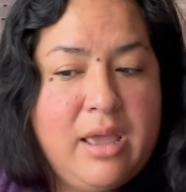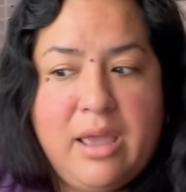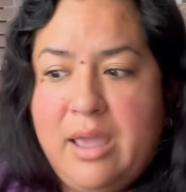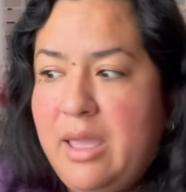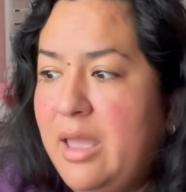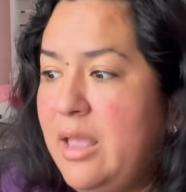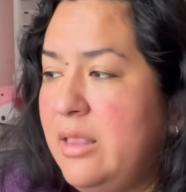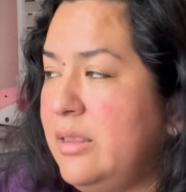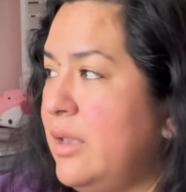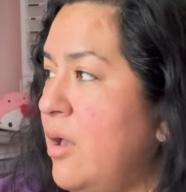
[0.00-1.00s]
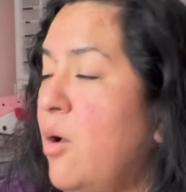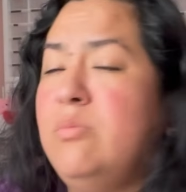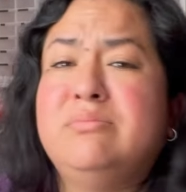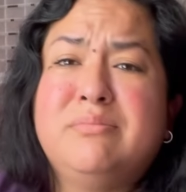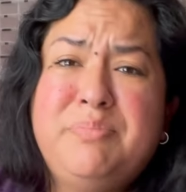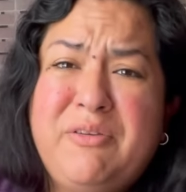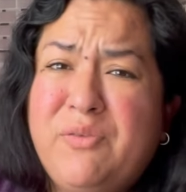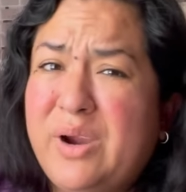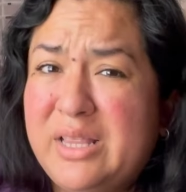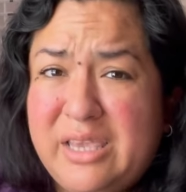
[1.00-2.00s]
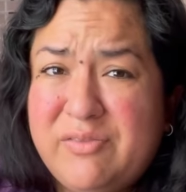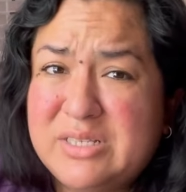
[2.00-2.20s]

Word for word: And oh, before I leave,